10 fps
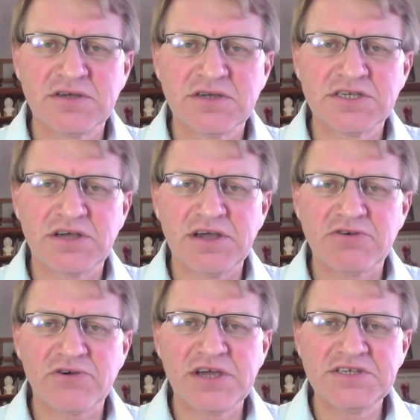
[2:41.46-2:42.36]
So how
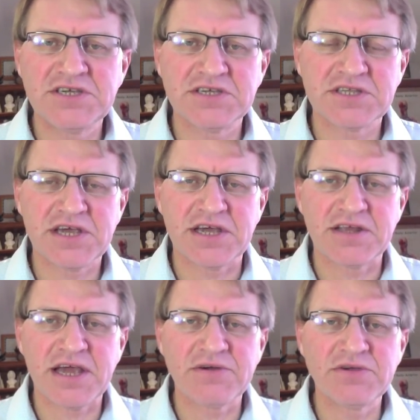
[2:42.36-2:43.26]
crazy is that?
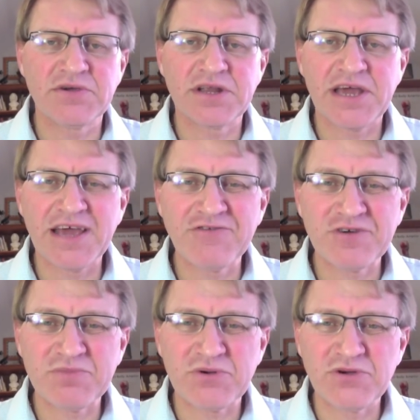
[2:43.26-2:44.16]
How are you going to ever
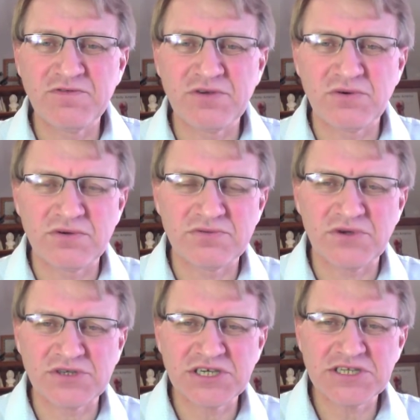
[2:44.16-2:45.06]
improve your
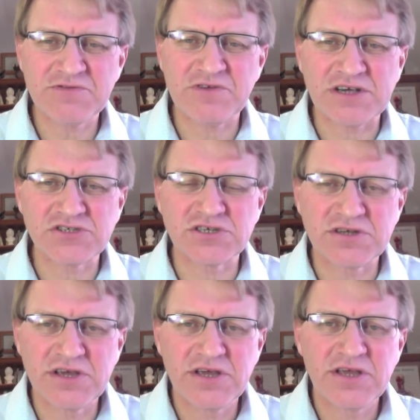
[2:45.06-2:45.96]
digestive function
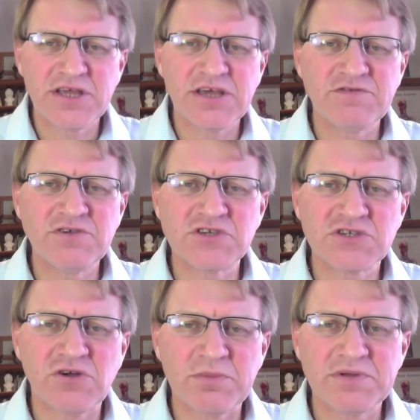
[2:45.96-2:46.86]
if you
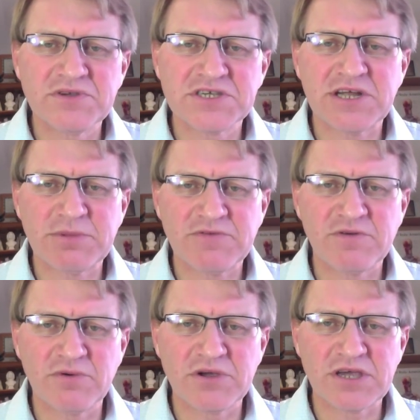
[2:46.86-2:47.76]
stop the stomach
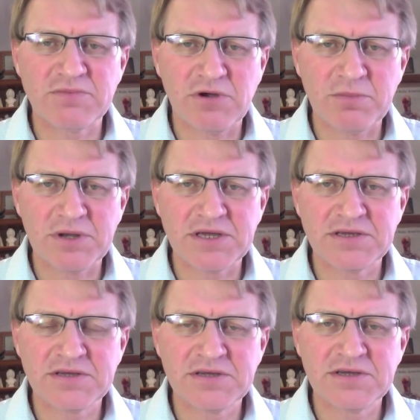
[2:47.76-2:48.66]
from working properly?
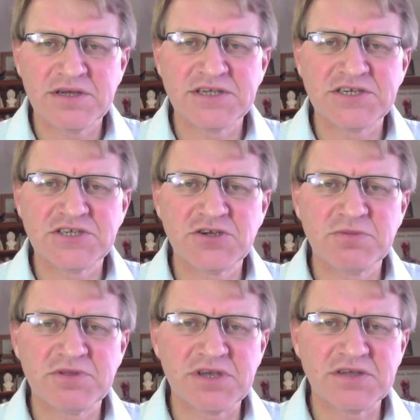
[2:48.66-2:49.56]
It's a
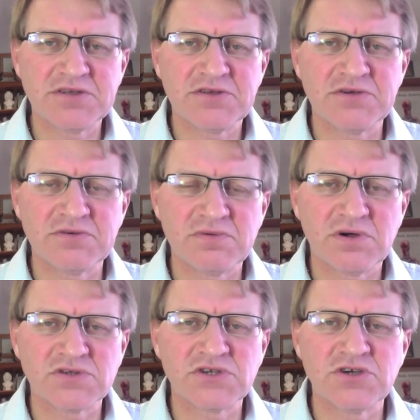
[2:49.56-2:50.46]
stupid thing to do
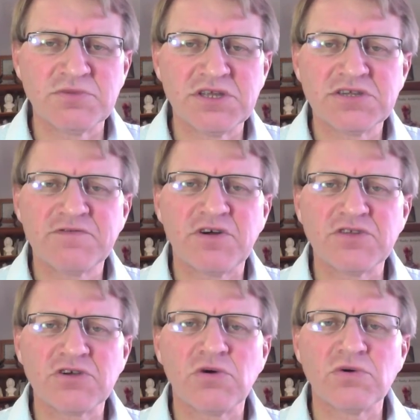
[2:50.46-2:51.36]
long term. You need to find
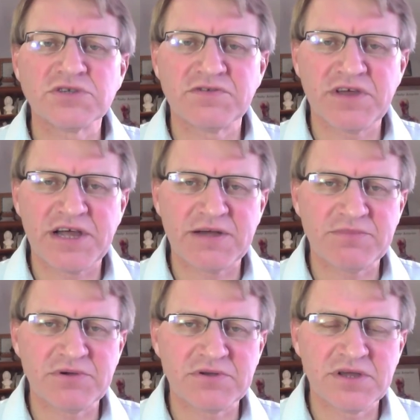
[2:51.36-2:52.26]
the cause of the
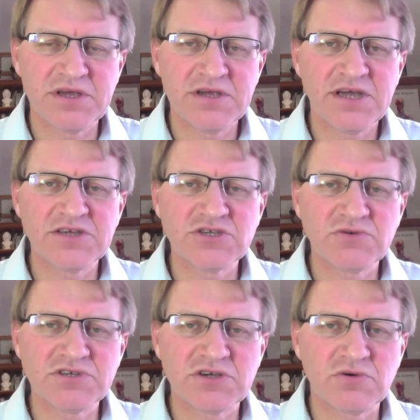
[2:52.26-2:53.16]
heartburn, and there's
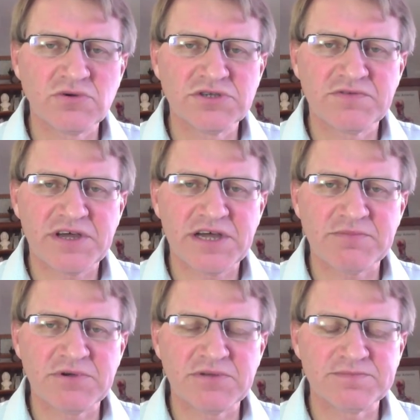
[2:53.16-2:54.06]
always a cause of the
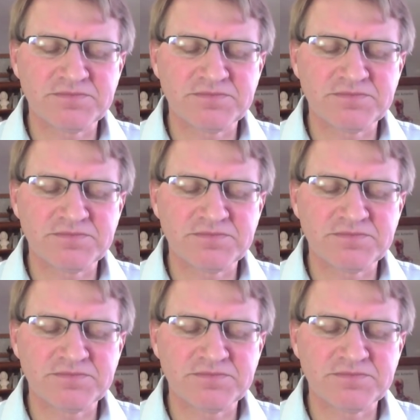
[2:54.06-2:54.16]
heartburn.